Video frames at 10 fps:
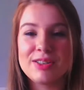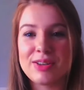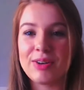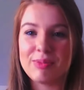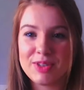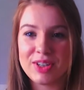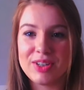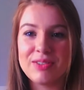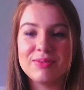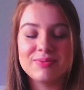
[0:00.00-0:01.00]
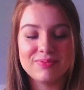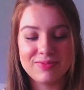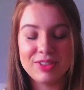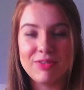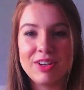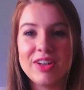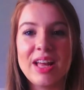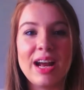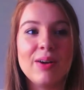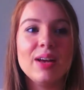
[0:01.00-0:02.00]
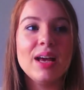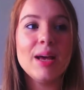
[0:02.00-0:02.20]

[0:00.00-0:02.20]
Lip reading: so I'm sure you could figure that out.